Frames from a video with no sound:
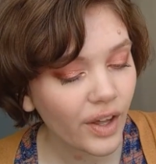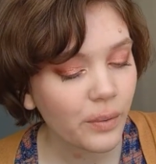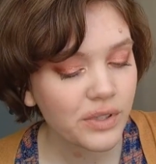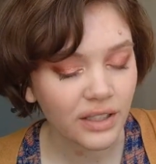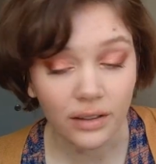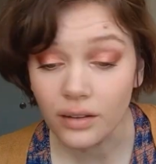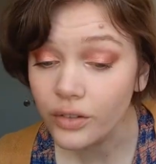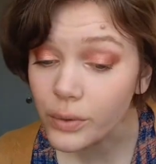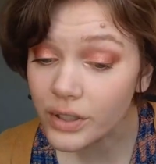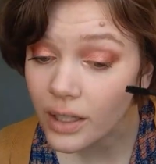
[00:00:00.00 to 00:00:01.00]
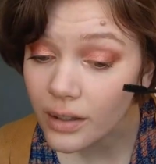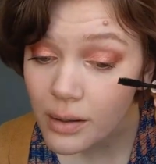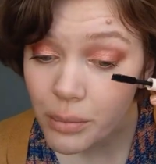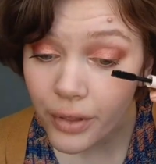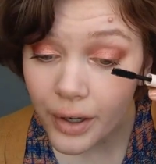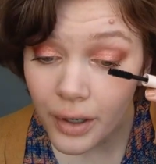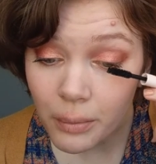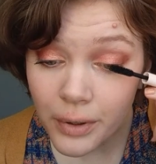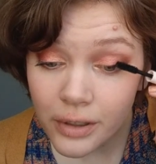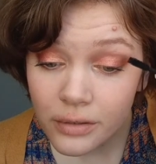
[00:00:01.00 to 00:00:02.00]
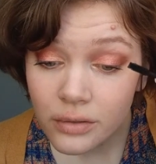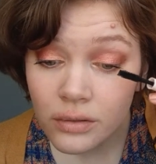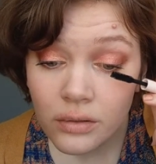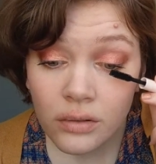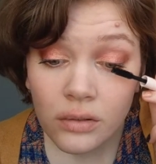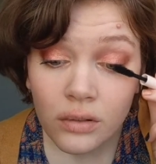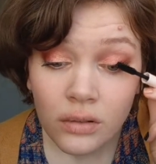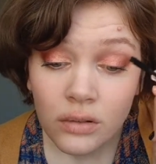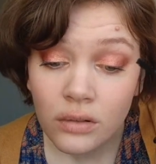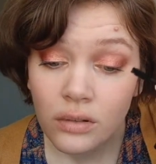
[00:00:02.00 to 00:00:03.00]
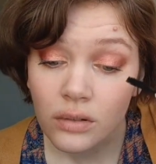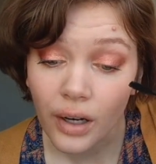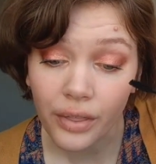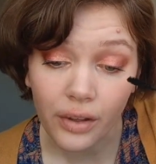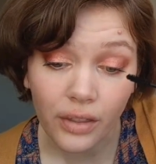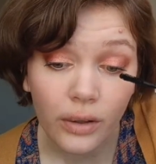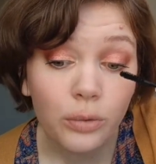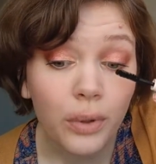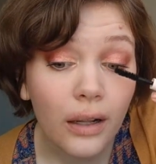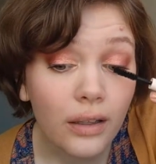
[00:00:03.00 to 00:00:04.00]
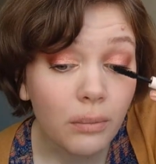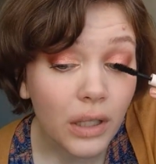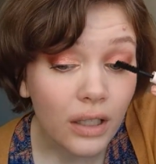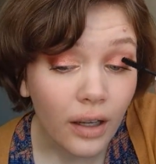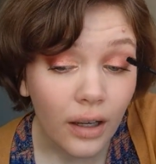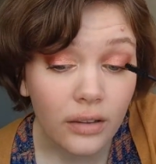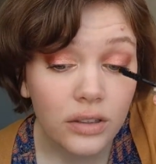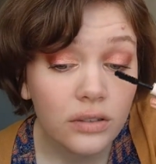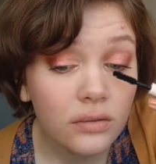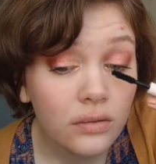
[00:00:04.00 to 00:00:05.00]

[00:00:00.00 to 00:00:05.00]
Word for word: that was a there was a clump there, but I think that was probably me not